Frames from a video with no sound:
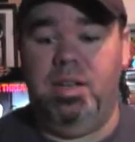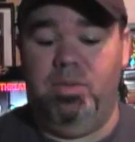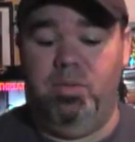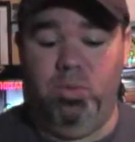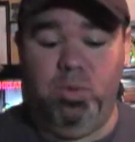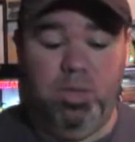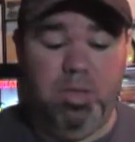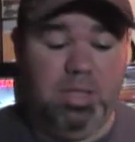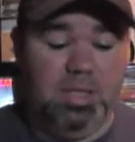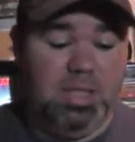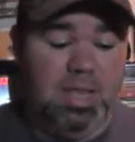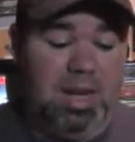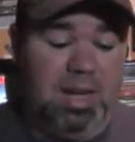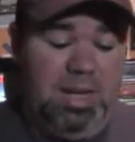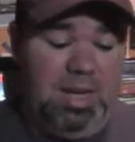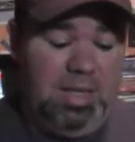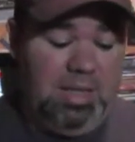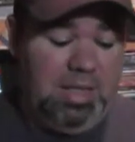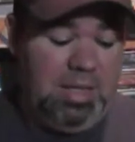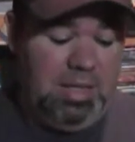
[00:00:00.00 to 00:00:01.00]
real excited
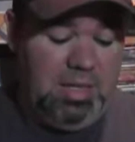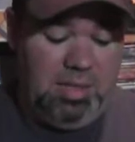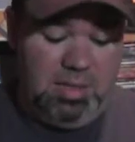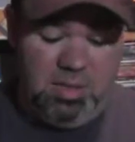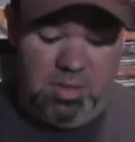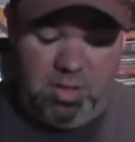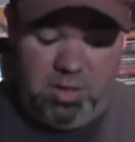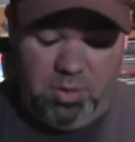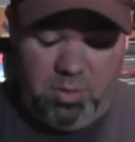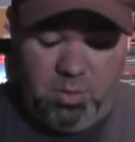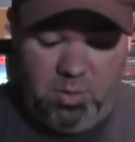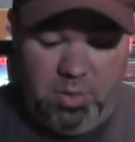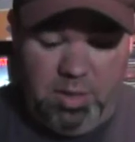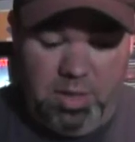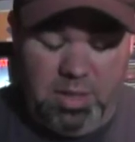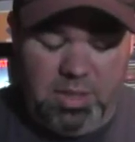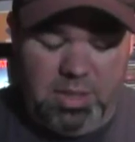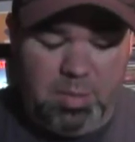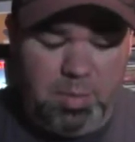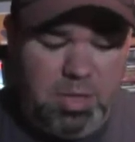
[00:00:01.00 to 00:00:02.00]
to get these.
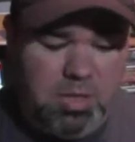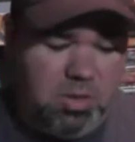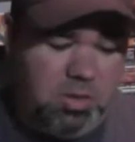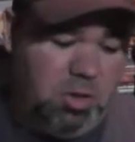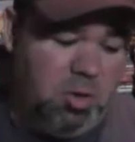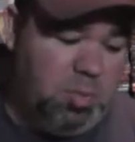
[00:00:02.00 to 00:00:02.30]
So some of these are